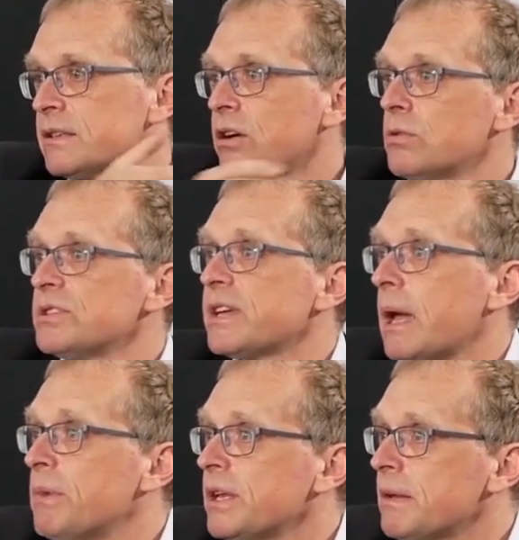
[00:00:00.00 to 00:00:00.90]
and cozy
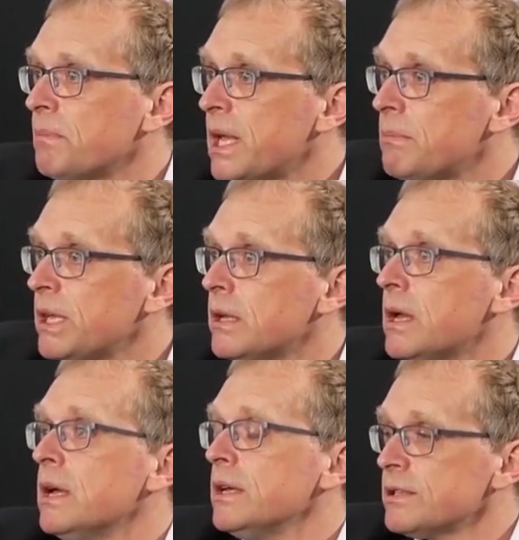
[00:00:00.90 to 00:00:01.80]
cabinet maybe
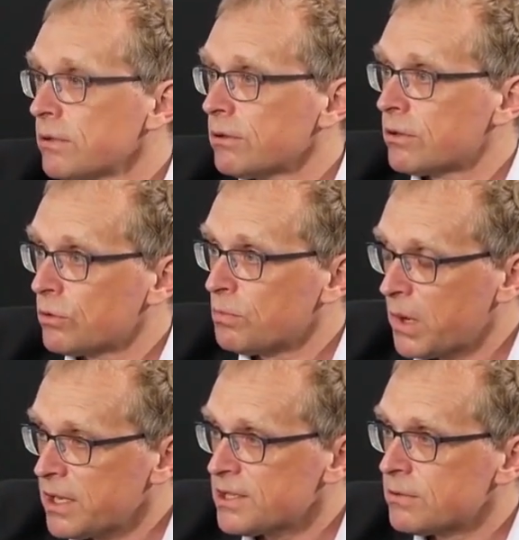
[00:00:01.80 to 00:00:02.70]
is not the good
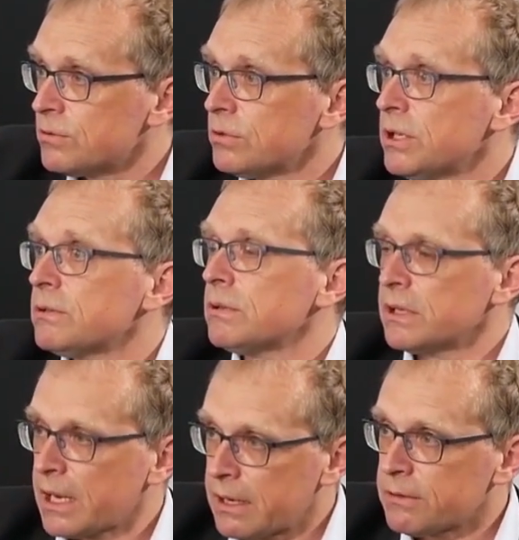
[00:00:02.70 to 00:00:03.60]
place to do it
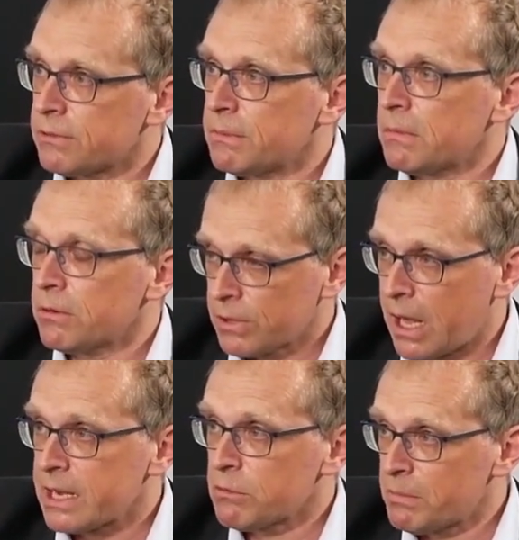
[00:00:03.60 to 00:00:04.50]
and get a
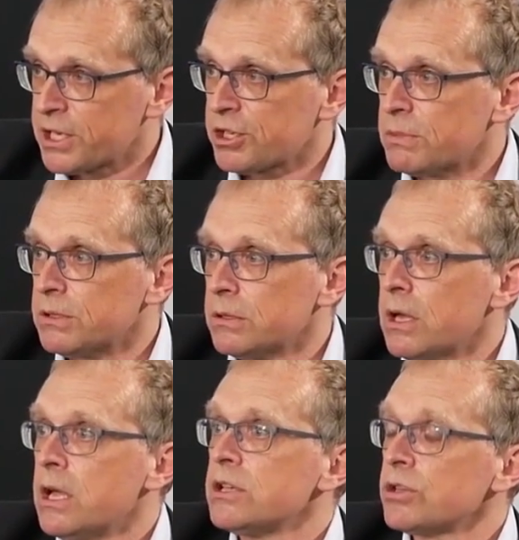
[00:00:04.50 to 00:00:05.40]
reliable measurement.
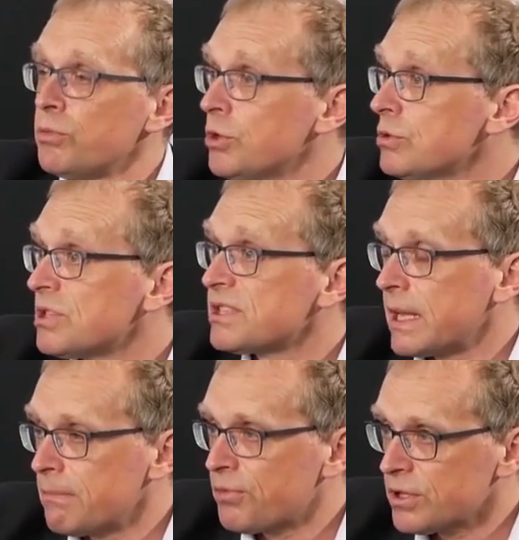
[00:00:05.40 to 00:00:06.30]
So we use the
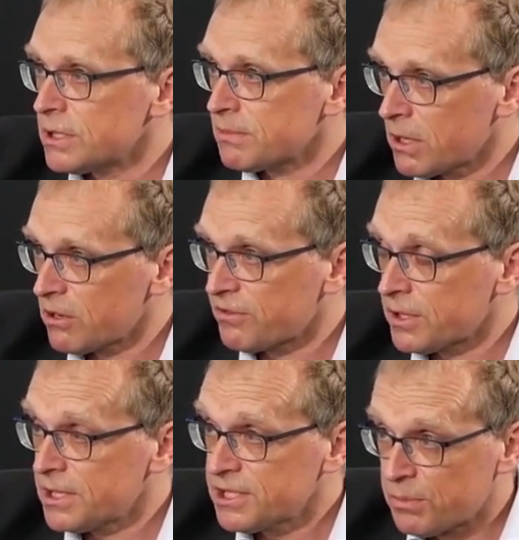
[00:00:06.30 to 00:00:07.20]
same principle of the
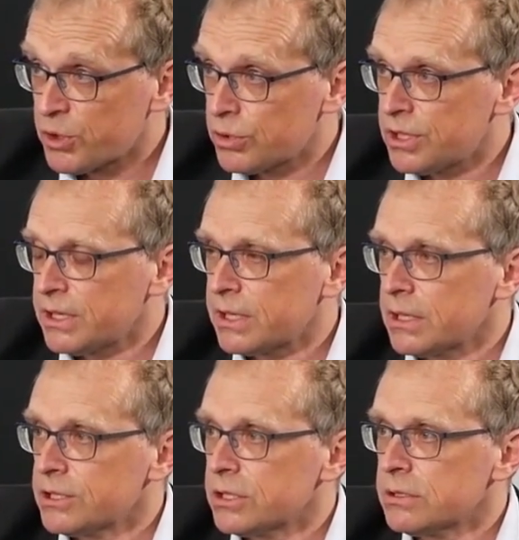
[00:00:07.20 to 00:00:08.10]
distributed
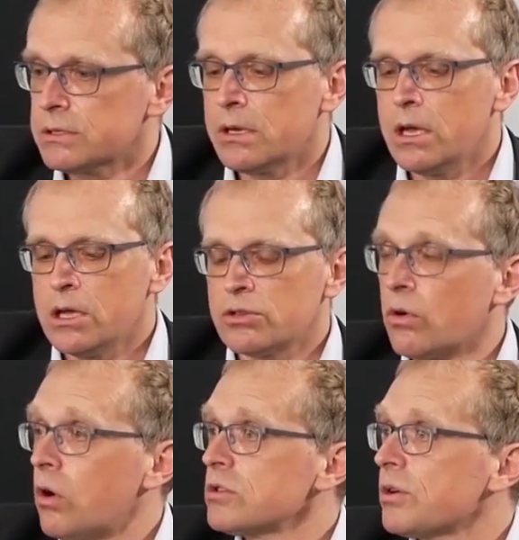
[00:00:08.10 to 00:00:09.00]
intelligence to
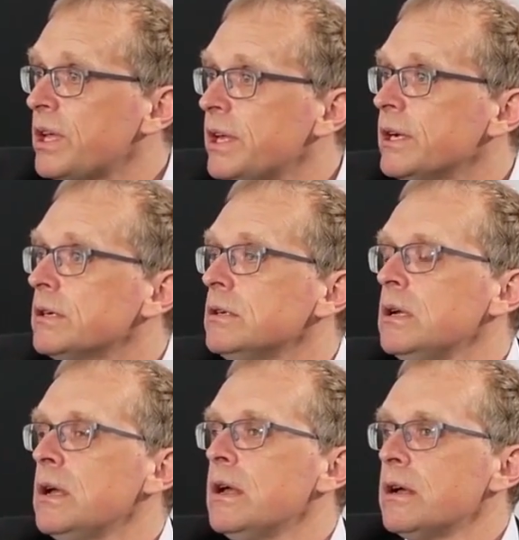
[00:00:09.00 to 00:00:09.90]
also here
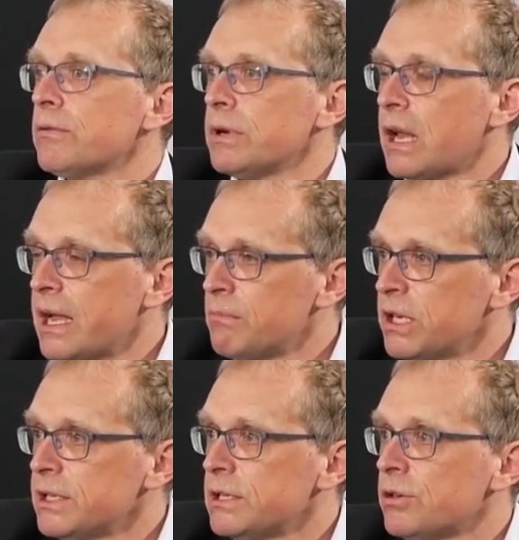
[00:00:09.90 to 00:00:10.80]

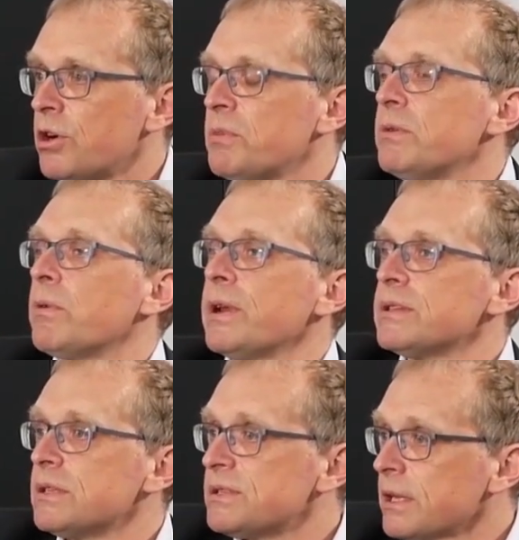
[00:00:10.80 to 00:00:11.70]
reliably determine when
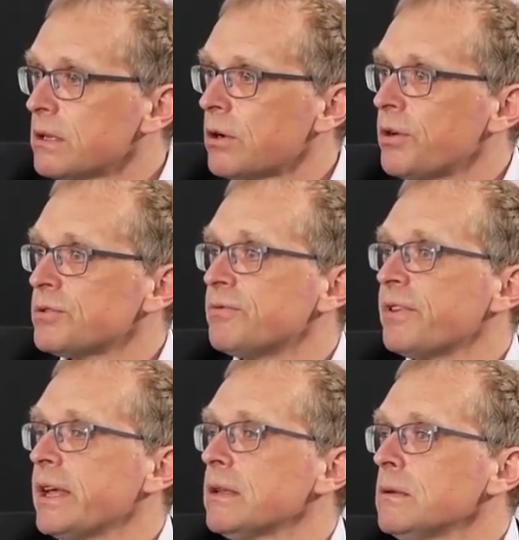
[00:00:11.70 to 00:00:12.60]
is the signal going to
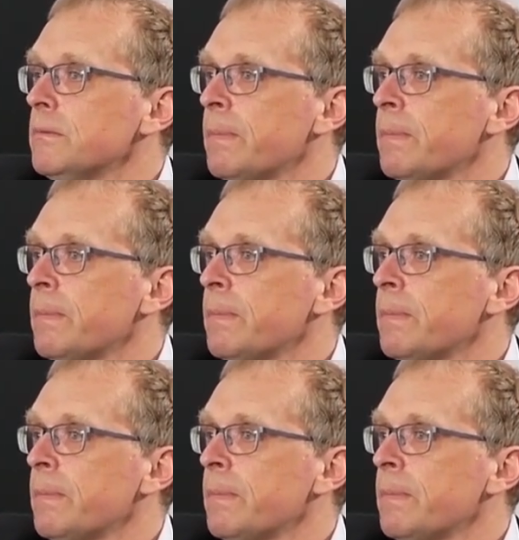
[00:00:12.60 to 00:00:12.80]
fail.